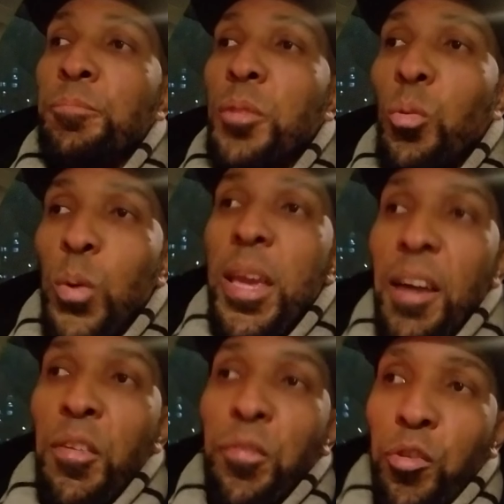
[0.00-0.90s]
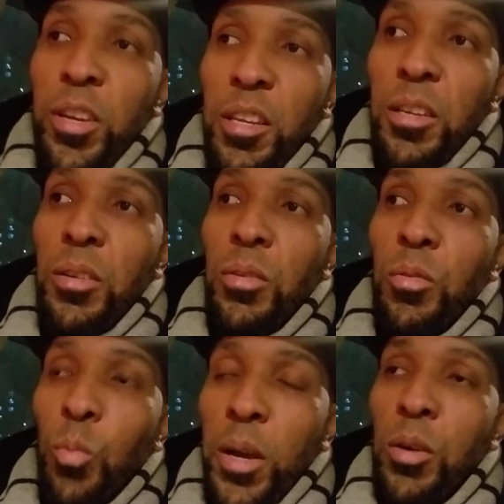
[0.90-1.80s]
We have a free
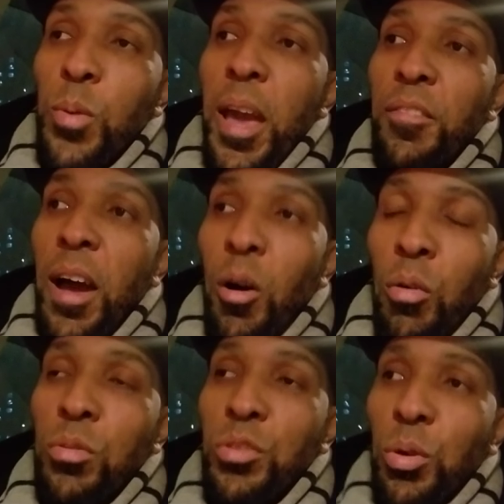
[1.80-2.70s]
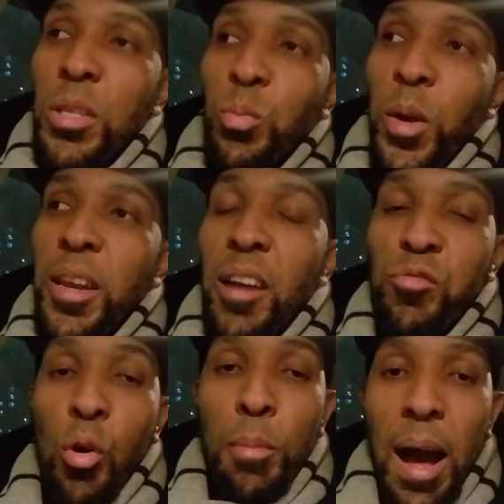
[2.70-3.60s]
will. We have our own choice. We're not
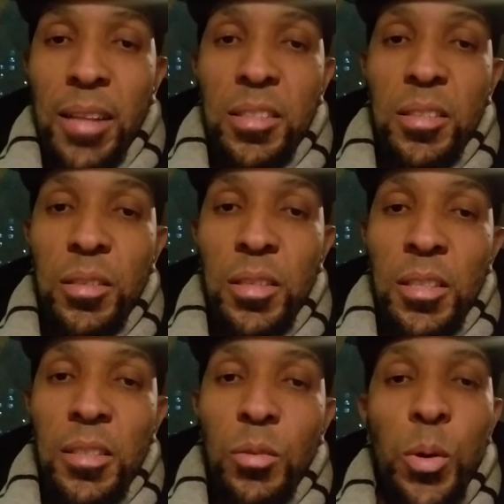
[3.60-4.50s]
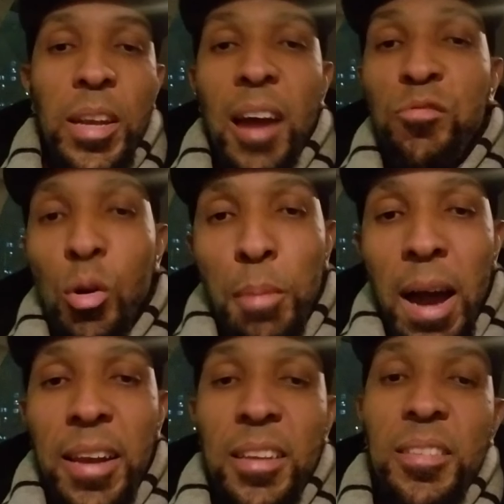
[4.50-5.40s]
robots. We're not
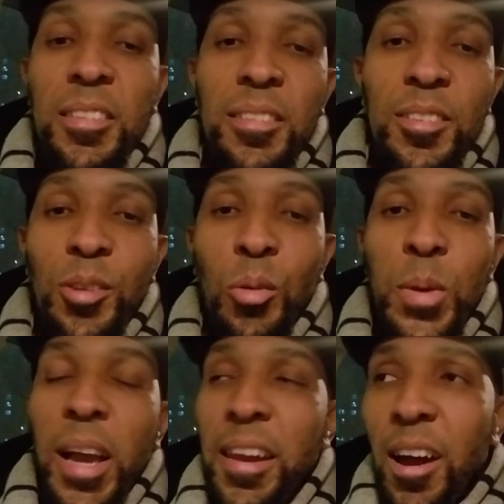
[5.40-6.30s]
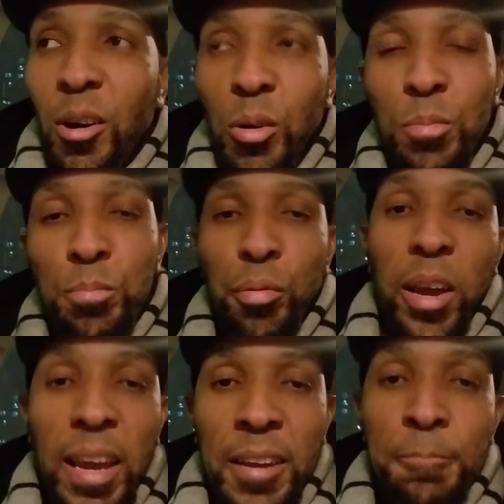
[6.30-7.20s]
robotic. We got our own
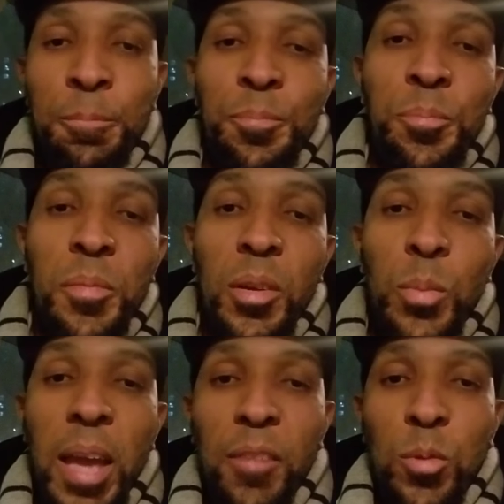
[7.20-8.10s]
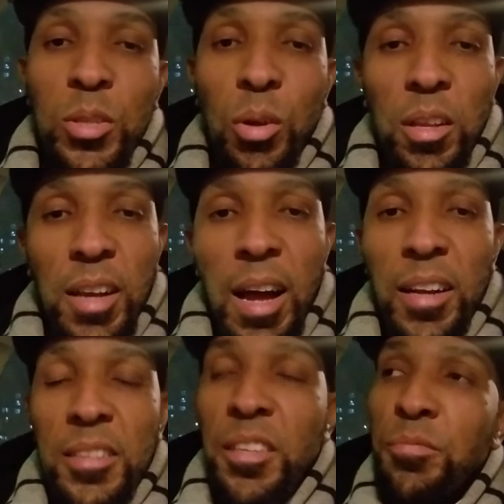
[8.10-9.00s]
brain. We have what's called a
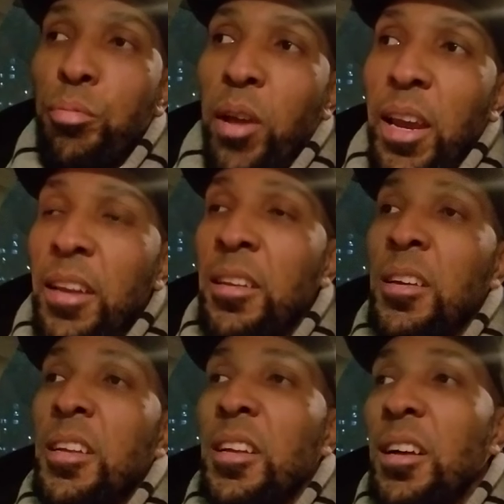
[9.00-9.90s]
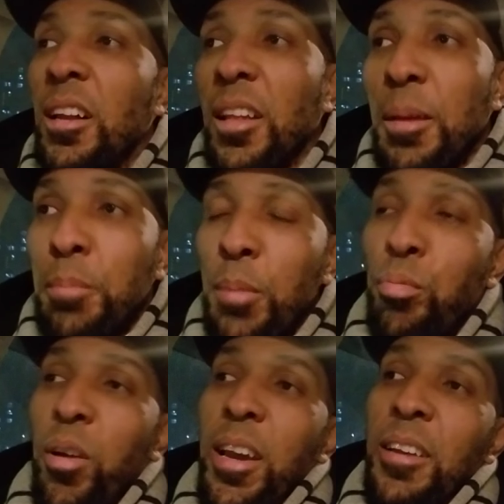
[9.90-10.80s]
cognitive brain, a limbic
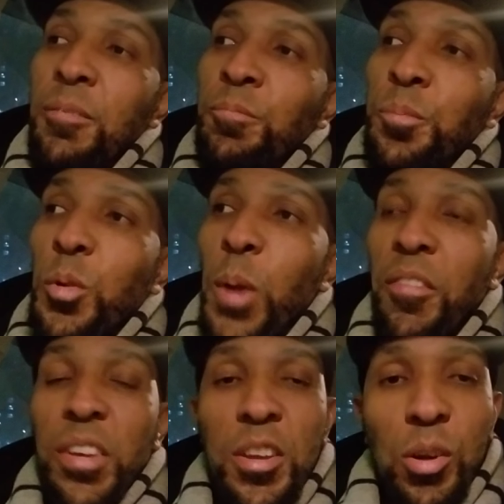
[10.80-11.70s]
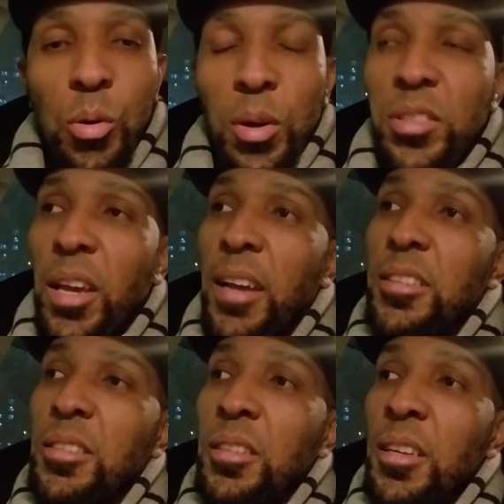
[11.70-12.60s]
brain. We have a
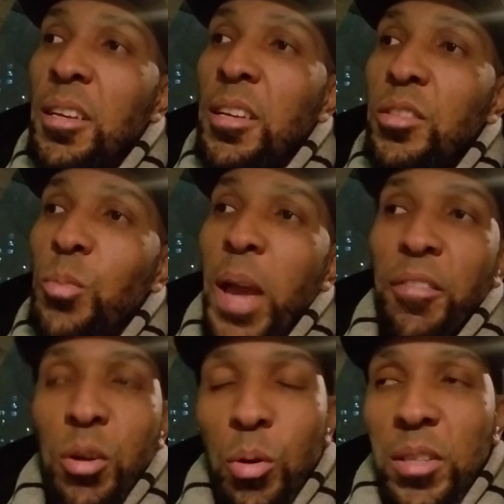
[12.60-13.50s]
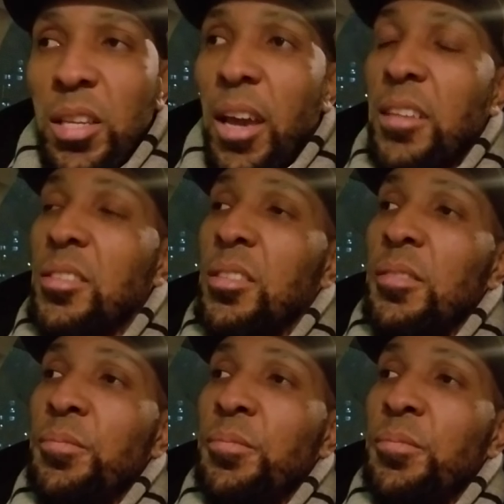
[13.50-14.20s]
neocortex. We have a cortex.